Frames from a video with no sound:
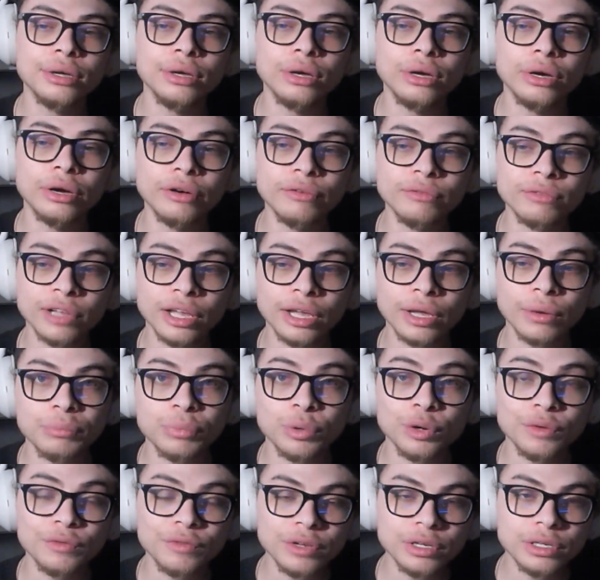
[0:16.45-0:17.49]
of like
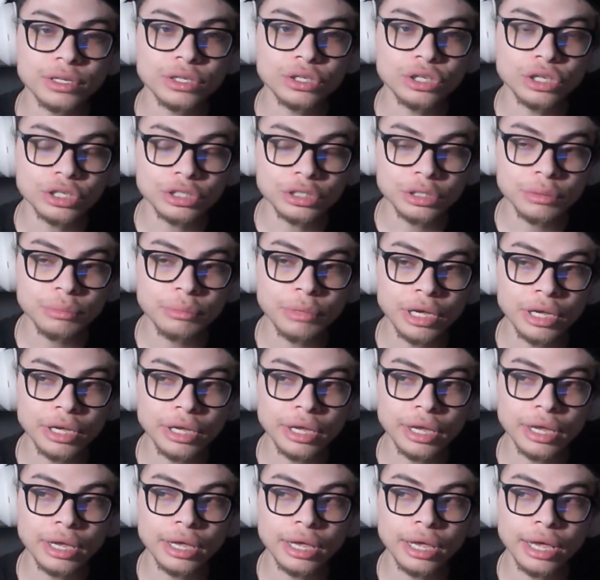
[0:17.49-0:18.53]
perfect decision
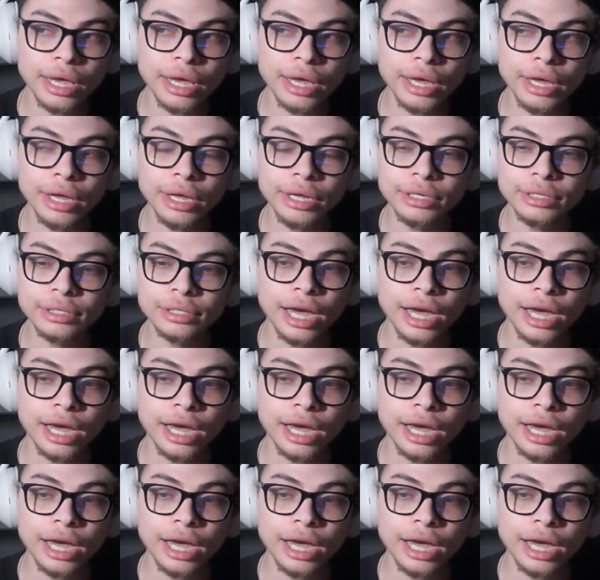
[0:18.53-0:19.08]
making and